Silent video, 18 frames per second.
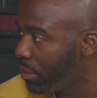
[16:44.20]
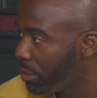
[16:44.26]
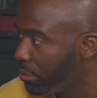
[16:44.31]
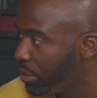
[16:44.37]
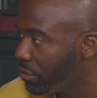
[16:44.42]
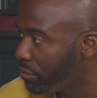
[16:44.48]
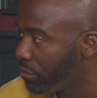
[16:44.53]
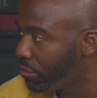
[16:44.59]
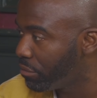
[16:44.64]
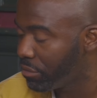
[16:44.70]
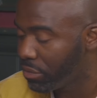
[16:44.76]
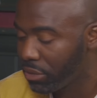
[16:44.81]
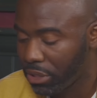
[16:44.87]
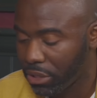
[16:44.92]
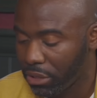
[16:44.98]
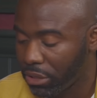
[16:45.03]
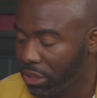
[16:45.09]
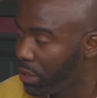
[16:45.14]
a yeah, month. So
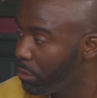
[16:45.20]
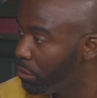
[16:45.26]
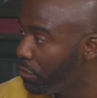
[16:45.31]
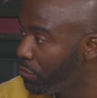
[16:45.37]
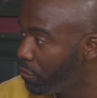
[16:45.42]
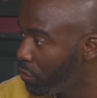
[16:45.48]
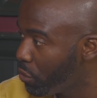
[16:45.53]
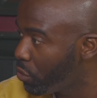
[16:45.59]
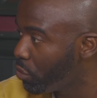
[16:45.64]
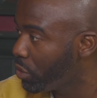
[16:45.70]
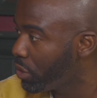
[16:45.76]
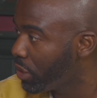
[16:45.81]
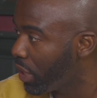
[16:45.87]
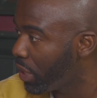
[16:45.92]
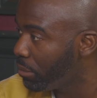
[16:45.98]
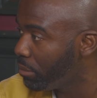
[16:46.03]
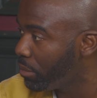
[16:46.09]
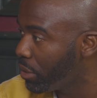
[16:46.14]
yeah. give me four good
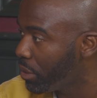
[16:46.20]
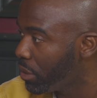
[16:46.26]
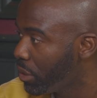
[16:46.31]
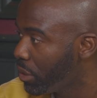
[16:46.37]
games,